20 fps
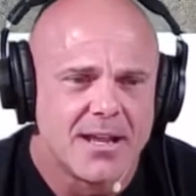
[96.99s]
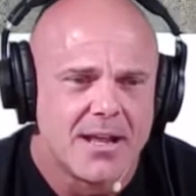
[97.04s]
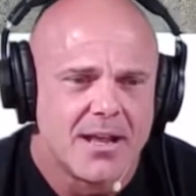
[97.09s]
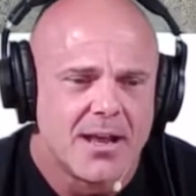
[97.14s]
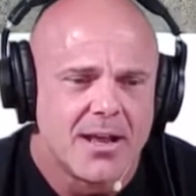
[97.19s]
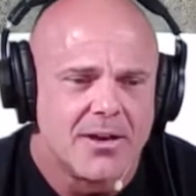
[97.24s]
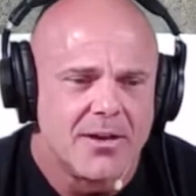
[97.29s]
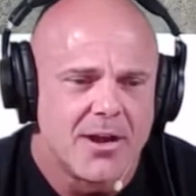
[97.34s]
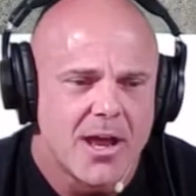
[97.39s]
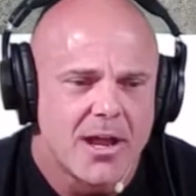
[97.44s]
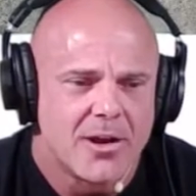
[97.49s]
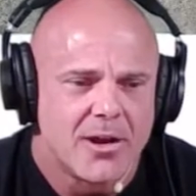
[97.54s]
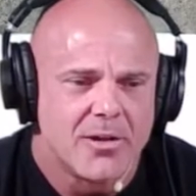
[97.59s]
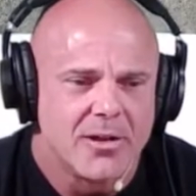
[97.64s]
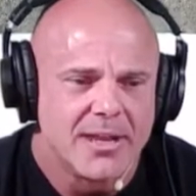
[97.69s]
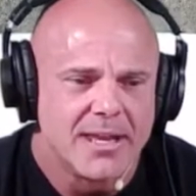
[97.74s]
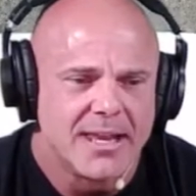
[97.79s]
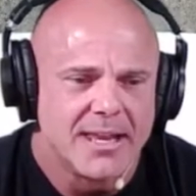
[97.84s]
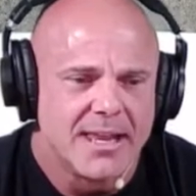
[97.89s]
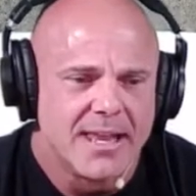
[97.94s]
not
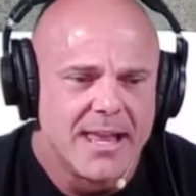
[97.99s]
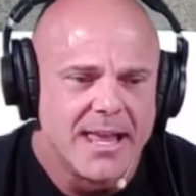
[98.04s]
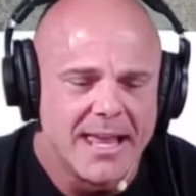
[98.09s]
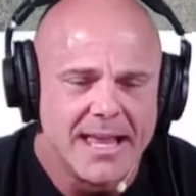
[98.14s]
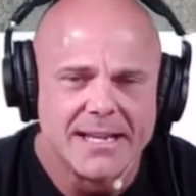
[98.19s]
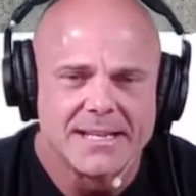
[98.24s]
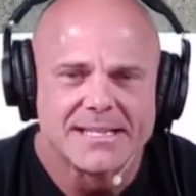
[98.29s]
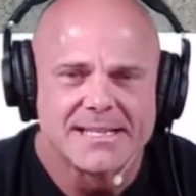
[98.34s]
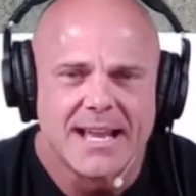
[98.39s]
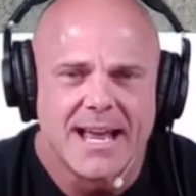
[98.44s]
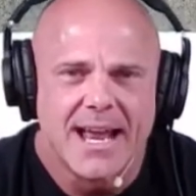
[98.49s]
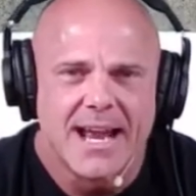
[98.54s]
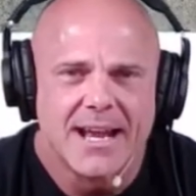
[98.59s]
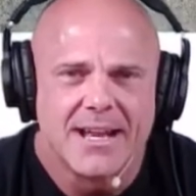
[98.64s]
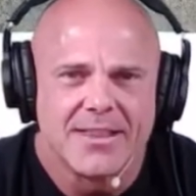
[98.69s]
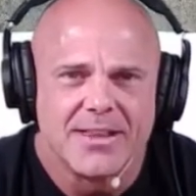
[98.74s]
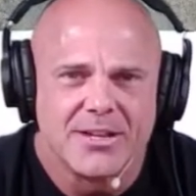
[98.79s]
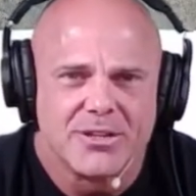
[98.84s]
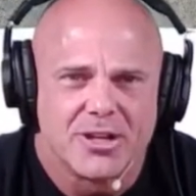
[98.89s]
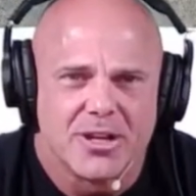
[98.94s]
only inside the
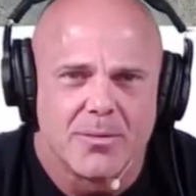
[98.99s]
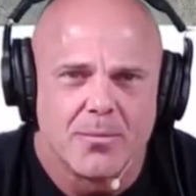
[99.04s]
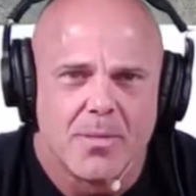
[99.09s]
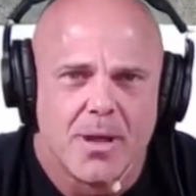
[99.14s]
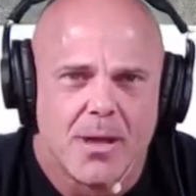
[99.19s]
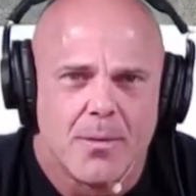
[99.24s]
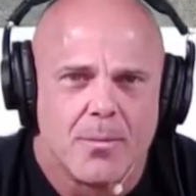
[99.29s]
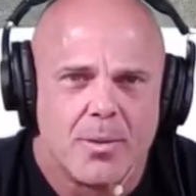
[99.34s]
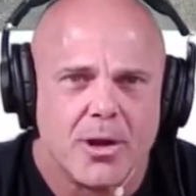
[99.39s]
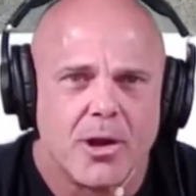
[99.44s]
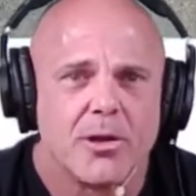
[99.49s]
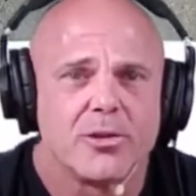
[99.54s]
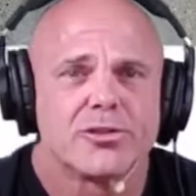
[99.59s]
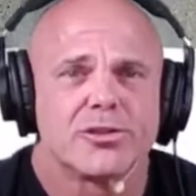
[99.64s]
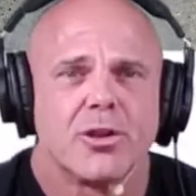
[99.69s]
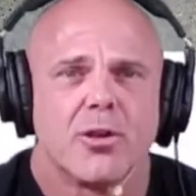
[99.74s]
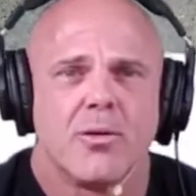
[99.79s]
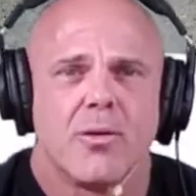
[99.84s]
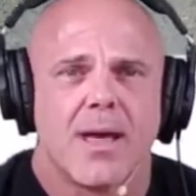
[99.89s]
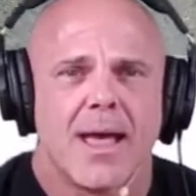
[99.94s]
gym, but also
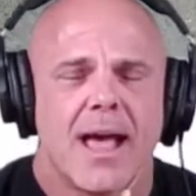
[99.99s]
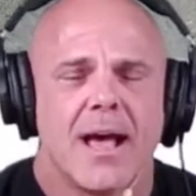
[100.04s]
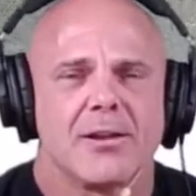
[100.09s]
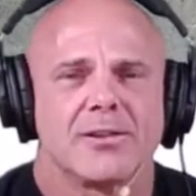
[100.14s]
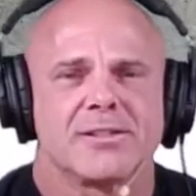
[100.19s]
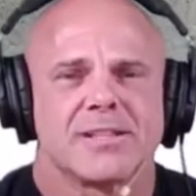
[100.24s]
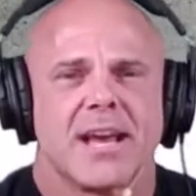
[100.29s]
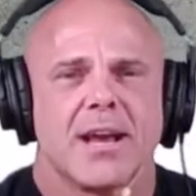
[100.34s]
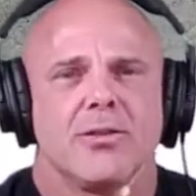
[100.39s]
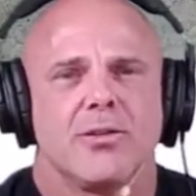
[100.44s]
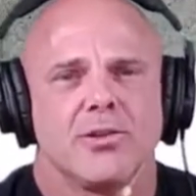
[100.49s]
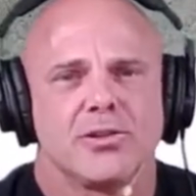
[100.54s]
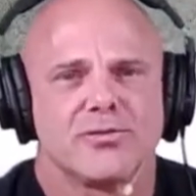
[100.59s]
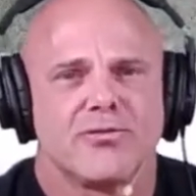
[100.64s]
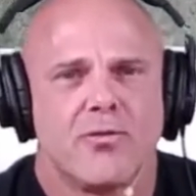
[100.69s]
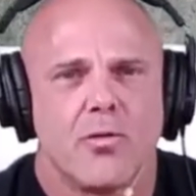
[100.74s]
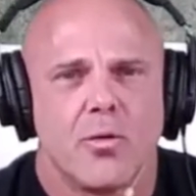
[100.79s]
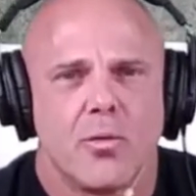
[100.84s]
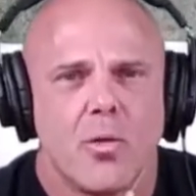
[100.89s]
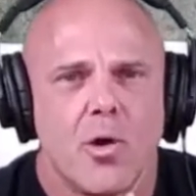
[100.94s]
outside those four
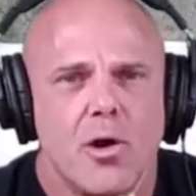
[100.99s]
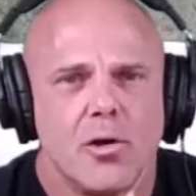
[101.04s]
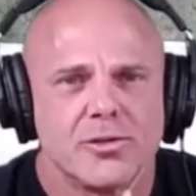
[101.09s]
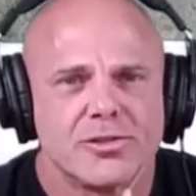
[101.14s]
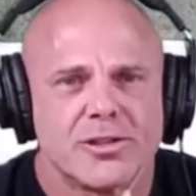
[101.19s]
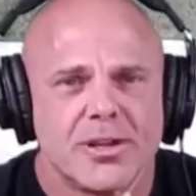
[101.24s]
walls.